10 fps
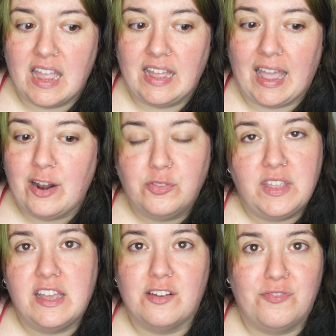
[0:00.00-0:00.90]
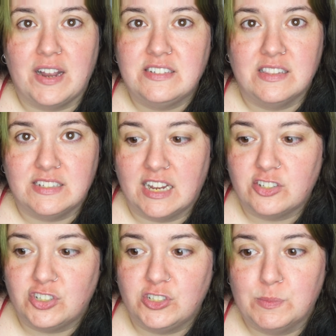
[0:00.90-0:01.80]
eh, I don't think it affected the
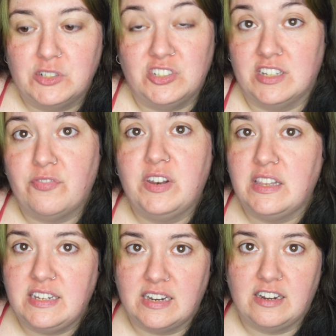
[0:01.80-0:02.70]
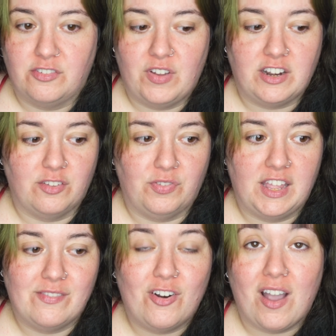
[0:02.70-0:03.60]
texture too much. It definitely didn't affect the
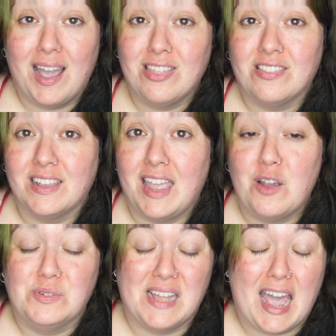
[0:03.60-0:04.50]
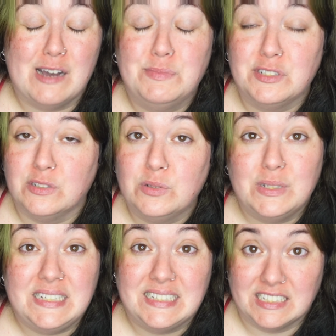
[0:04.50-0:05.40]
flavor. I thought the cake was
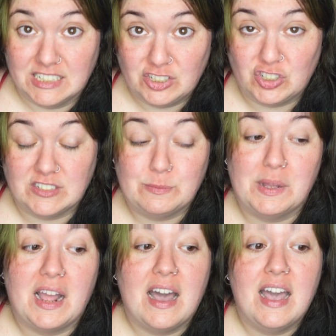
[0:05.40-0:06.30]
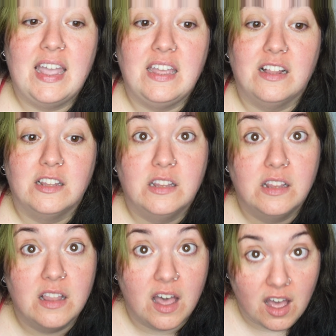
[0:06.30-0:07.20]
absolutely delicious, but I
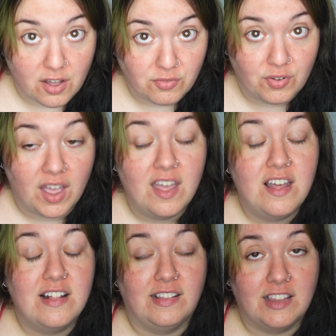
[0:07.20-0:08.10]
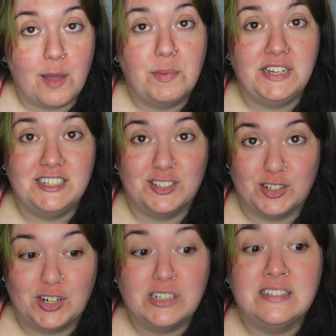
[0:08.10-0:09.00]
love lemony
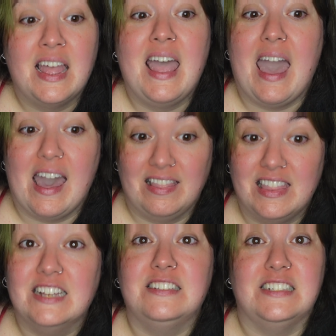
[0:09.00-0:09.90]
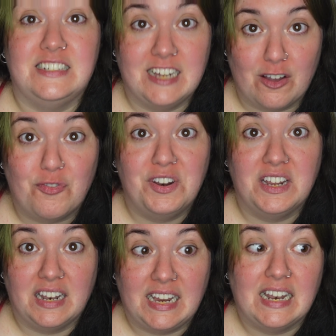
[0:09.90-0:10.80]
desserts, and this is
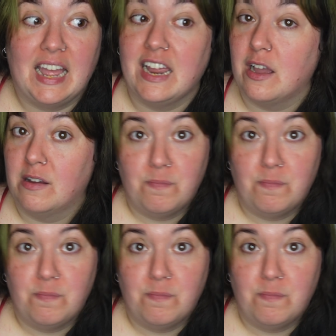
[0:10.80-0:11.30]
definitely like